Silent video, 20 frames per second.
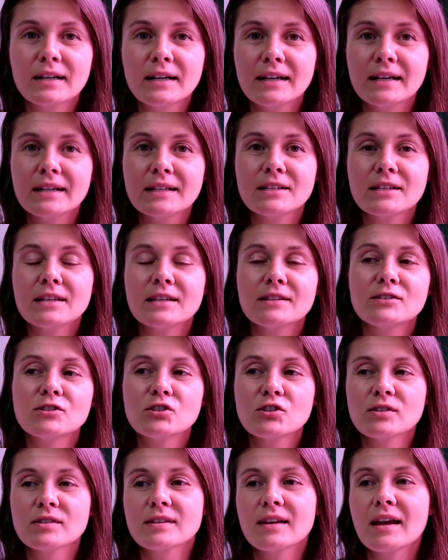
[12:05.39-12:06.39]
and it's
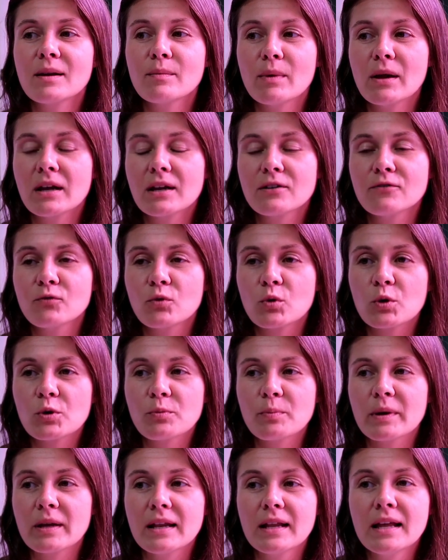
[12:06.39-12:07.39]
just kind of back and
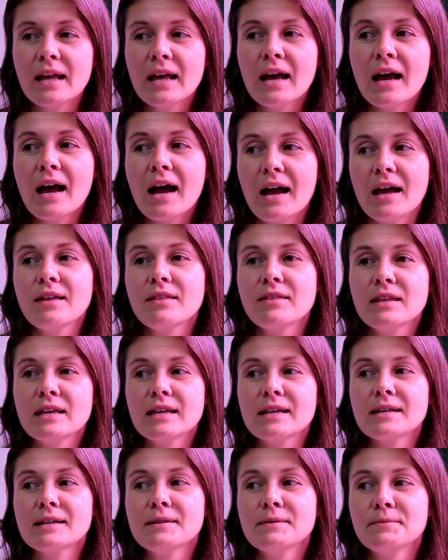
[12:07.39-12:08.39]
forth. But I
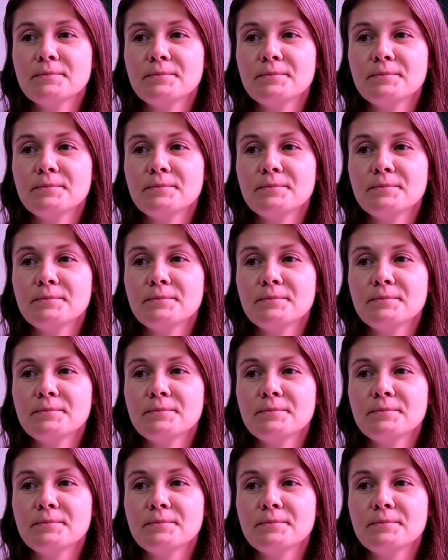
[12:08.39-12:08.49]
think